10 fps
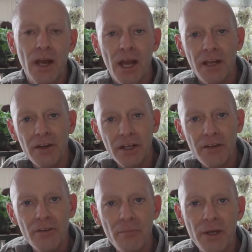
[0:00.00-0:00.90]
And
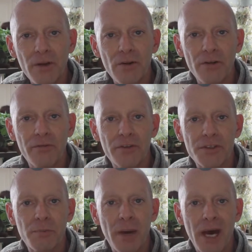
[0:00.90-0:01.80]
in the middle of
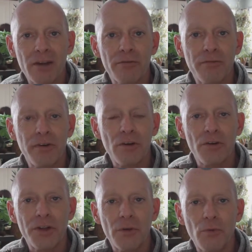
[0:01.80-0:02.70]
this
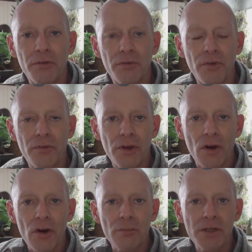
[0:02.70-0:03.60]
battlefield with the
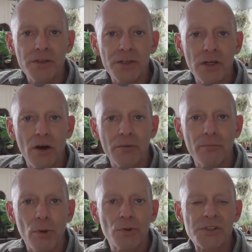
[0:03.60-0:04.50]
armies
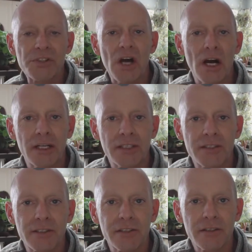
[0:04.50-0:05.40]
on both
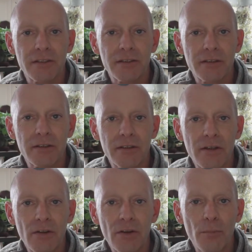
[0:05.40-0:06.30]
sides,
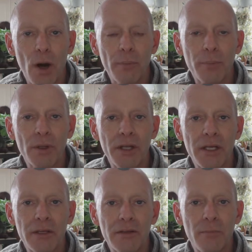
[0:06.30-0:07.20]

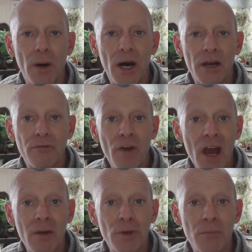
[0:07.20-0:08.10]
populated by
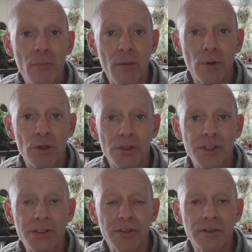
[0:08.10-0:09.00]
family
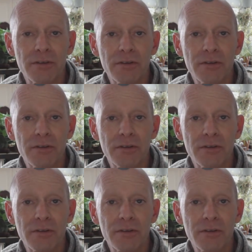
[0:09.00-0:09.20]
members,